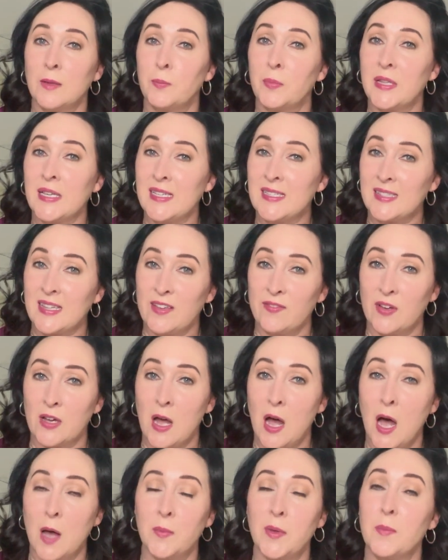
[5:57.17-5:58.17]
Please leave a
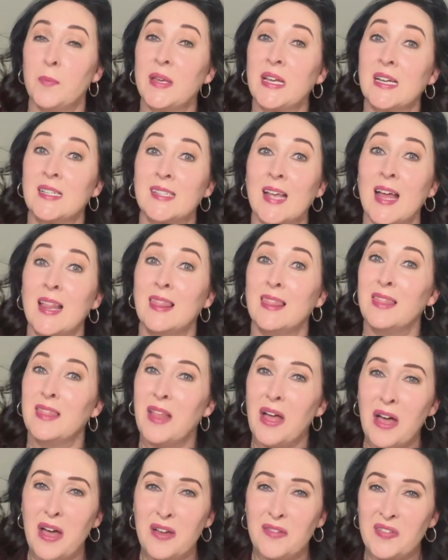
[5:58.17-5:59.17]
comment because I
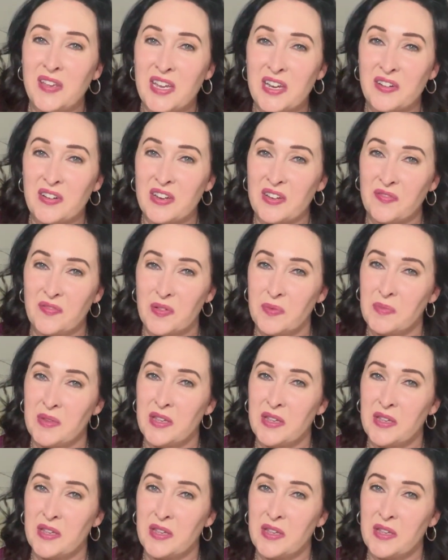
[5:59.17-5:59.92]
love hearing from